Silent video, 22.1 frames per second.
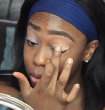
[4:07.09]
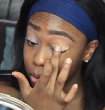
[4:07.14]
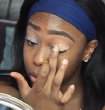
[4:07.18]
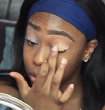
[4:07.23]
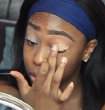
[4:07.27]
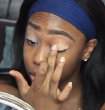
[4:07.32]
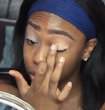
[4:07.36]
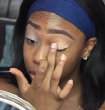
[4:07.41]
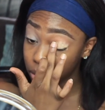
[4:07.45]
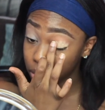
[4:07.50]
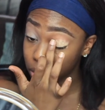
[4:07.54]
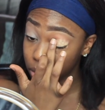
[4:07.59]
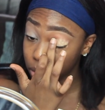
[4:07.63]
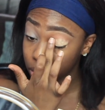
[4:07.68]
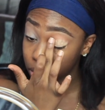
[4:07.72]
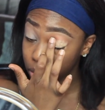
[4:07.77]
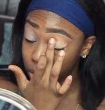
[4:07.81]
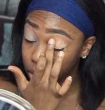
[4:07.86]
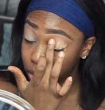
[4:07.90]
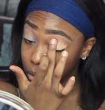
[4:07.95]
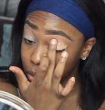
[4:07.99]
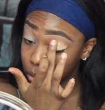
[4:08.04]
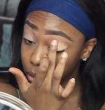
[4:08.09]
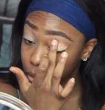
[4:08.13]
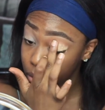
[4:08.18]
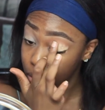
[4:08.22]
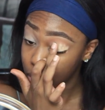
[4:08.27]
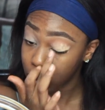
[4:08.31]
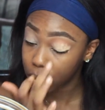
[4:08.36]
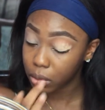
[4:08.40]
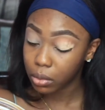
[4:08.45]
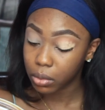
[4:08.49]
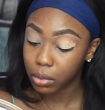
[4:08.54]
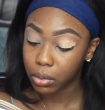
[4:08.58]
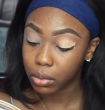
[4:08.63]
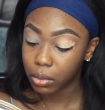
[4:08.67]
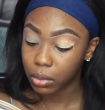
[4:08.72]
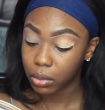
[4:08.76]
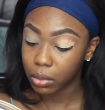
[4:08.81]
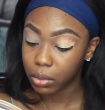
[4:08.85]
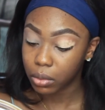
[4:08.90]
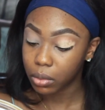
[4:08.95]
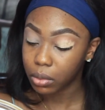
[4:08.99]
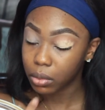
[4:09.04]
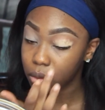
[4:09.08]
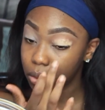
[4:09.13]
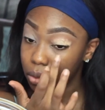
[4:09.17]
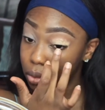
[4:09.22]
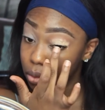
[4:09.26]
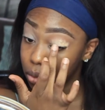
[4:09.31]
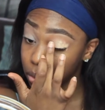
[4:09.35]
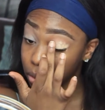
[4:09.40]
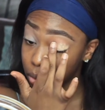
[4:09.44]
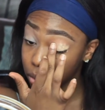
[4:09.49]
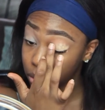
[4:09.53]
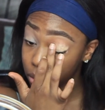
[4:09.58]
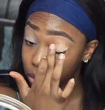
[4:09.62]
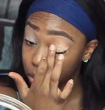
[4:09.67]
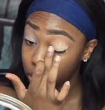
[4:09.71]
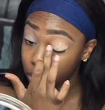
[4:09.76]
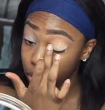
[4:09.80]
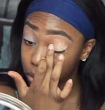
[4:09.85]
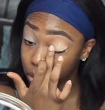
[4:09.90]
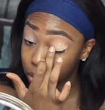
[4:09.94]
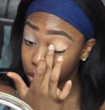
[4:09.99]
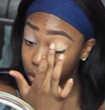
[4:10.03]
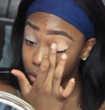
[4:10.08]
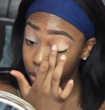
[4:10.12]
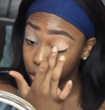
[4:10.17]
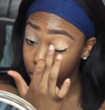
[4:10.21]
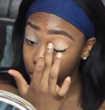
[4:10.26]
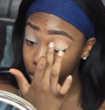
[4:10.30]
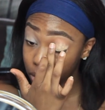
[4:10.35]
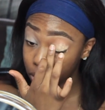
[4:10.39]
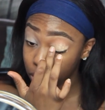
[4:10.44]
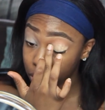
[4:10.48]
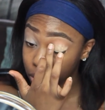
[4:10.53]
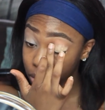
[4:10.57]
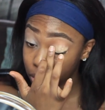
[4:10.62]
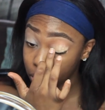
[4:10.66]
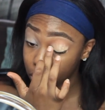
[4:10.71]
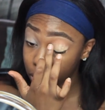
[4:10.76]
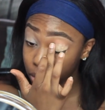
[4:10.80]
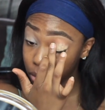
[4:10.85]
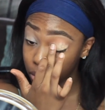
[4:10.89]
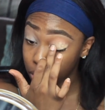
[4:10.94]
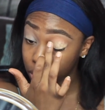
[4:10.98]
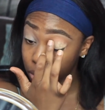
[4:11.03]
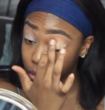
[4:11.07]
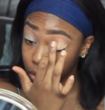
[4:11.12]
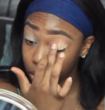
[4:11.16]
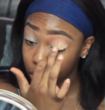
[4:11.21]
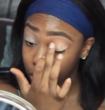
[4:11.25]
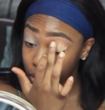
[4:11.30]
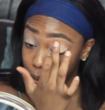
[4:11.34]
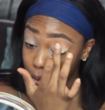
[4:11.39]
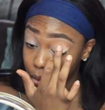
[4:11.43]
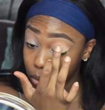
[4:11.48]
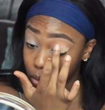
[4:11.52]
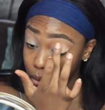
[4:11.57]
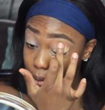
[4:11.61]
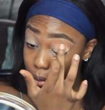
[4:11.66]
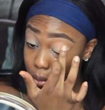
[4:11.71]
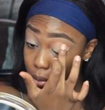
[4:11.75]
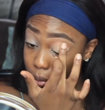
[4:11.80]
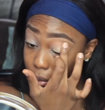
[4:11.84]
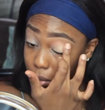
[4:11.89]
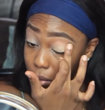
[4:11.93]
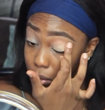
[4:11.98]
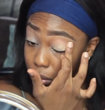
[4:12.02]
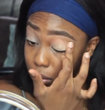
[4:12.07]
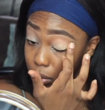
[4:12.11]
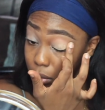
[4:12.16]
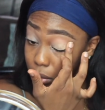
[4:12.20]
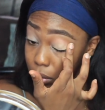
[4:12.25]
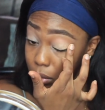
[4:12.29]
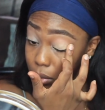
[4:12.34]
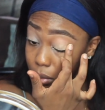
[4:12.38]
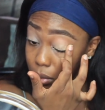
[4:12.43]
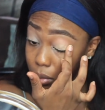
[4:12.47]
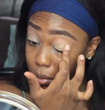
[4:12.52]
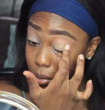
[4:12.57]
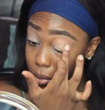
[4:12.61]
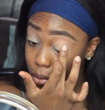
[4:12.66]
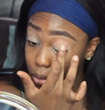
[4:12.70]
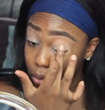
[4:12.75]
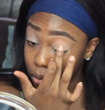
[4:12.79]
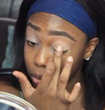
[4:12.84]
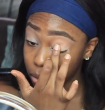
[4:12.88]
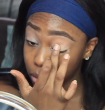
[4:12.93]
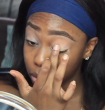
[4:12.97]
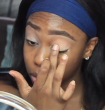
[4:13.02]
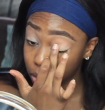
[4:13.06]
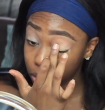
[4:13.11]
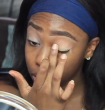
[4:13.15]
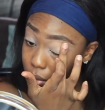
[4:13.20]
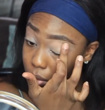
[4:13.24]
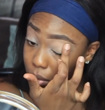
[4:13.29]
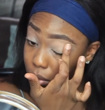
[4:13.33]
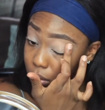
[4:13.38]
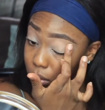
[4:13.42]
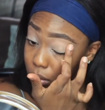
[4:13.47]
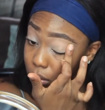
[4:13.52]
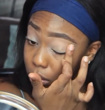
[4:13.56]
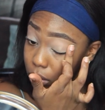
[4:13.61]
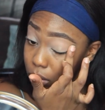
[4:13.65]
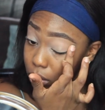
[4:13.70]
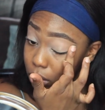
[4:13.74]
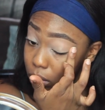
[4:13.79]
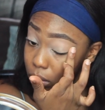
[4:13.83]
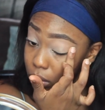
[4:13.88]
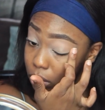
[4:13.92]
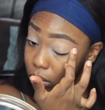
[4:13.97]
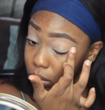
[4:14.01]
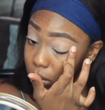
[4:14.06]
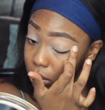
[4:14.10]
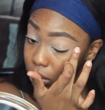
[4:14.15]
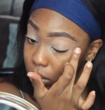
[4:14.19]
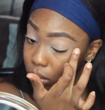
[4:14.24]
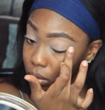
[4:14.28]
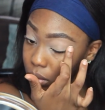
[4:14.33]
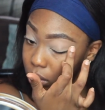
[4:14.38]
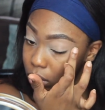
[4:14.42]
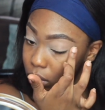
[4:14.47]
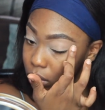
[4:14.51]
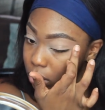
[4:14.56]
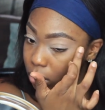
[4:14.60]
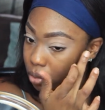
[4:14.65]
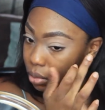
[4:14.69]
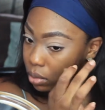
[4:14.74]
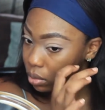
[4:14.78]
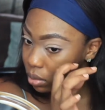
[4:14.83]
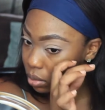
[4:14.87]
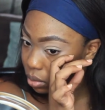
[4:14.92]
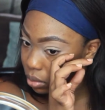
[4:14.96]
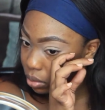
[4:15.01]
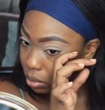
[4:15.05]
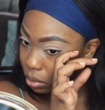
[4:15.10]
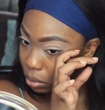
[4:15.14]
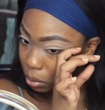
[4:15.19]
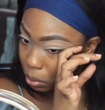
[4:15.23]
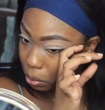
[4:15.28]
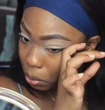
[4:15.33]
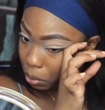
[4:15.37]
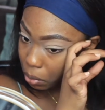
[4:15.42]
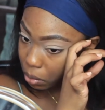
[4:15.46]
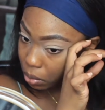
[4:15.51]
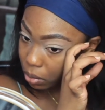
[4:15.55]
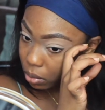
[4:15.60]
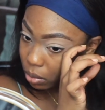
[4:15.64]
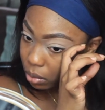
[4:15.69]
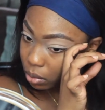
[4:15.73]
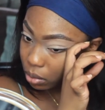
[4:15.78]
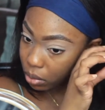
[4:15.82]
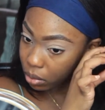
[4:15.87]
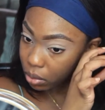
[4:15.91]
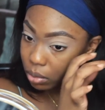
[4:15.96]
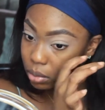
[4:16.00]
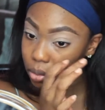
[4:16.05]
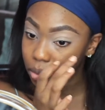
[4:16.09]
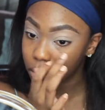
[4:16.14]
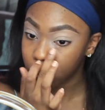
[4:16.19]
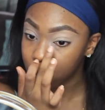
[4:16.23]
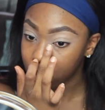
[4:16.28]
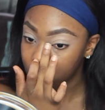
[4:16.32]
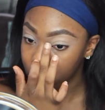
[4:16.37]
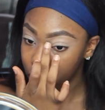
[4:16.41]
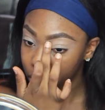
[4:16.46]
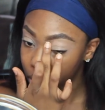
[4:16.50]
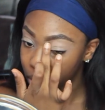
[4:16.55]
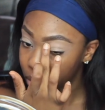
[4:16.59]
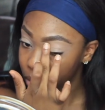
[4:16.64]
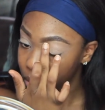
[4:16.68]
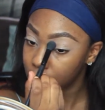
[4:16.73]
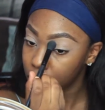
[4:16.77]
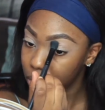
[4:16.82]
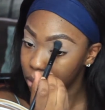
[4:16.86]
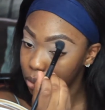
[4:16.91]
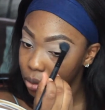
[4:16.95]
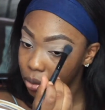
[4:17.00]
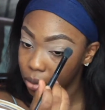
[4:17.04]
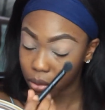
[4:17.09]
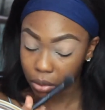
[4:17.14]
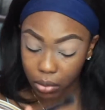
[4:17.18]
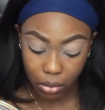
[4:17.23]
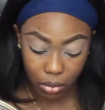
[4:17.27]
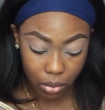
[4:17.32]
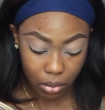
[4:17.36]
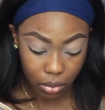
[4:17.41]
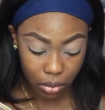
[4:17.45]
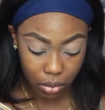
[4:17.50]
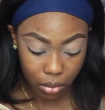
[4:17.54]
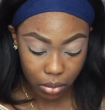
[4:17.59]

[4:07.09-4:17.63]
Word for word: And I really like the consistency of this concealer because it's nice and thick and it evens out really nice and it doesn't crease. You have to set it of course.